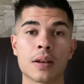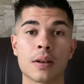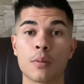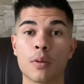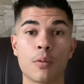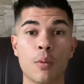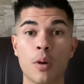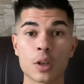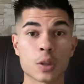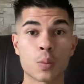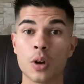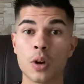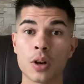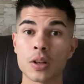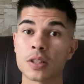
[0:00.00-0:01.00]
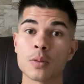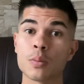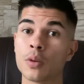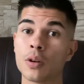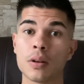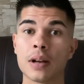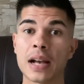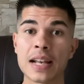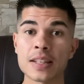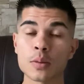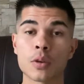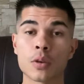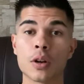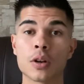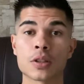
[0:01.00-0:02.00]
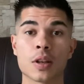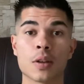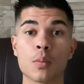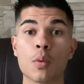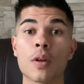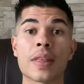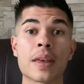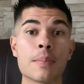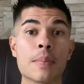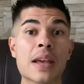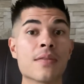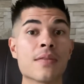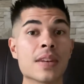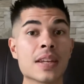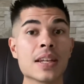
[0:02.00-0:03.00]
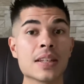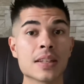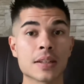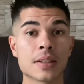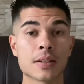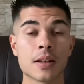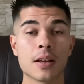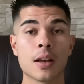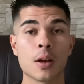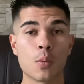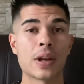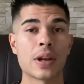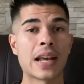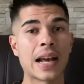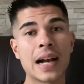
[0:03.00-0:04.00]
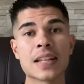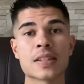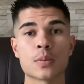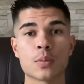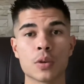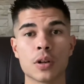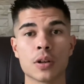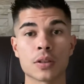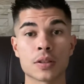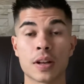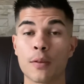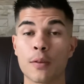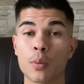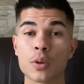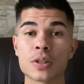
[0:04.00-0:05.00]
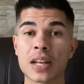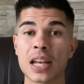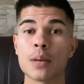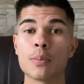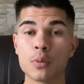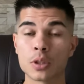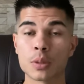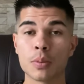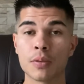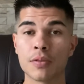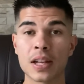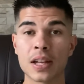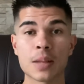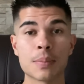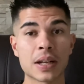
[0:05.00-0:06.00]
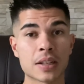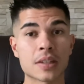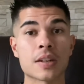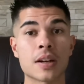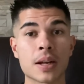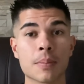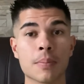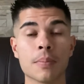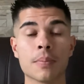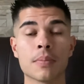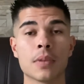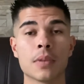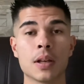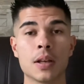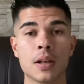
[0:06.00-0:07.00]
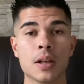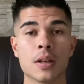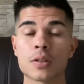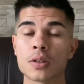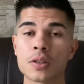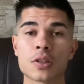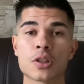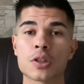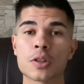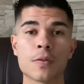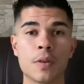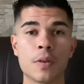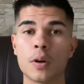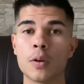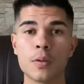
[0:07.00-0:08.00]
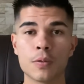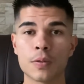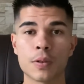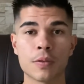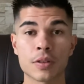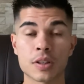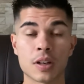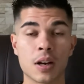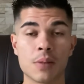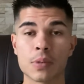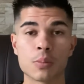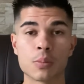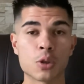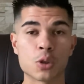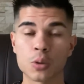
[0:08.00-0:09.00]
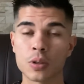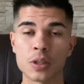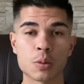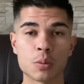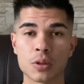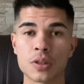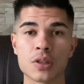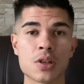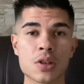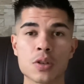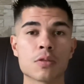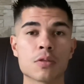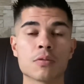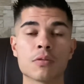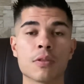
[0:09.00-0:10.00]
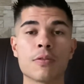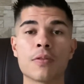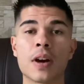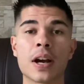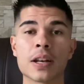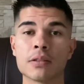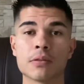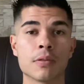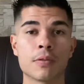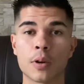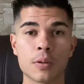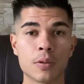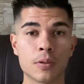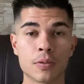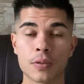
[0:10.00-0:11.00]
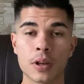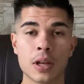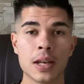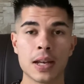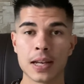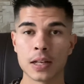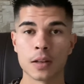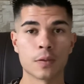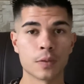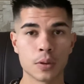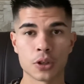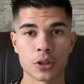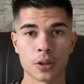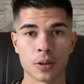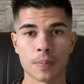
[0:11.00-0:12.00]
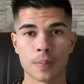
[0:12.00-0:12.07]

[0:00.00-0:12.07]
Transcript: of what's worked and what hasn't worked and what they may have needed when it hasn't worked. I wasn't able to provide them at the time. So this has just evolved over time, and I'm sure this will continue to refine and evolve in the future.